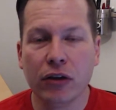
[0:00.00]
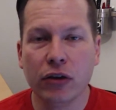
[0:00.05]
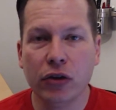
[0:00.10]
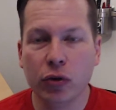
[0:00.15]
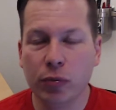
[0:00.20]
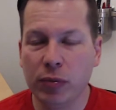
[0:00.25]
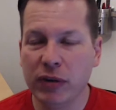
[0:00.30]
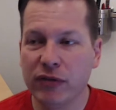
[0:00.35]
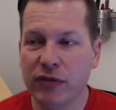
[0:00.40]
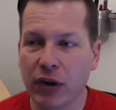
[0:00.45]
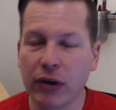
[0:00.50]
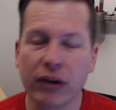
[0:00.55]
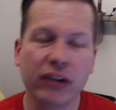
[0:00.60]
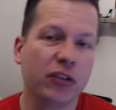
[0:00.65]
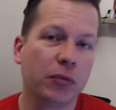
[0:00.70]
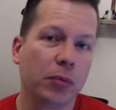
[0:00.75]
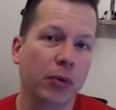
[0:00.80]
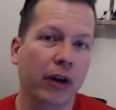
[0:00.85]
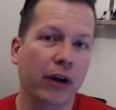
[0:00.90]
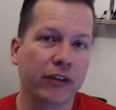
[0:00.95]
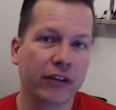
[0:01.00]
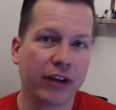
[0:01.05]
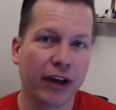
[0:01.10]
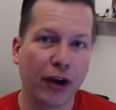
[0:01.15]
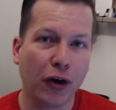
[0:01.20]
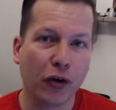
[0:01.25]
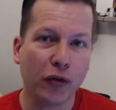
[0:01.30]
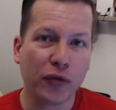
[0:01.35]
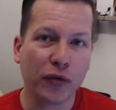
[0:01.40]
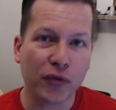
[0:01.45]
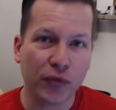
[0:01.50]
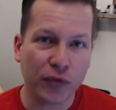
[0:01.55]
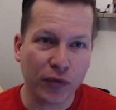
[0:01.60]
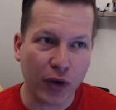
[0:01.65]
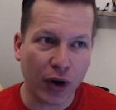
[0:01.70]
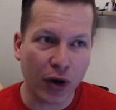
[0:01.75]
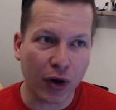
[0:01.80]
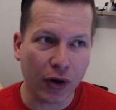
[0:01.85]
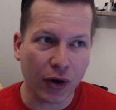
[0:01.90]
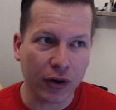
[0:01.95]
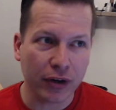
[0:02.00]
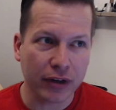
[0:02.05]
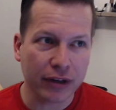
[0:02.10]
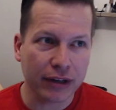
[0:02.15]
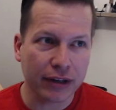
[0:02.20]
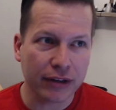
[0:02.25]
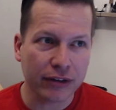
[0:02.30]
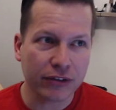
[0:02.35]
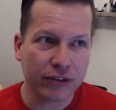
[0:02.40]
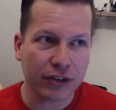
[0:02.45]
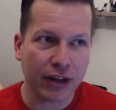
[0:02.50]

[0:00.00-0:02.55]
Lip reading: be very surprised at how hard it is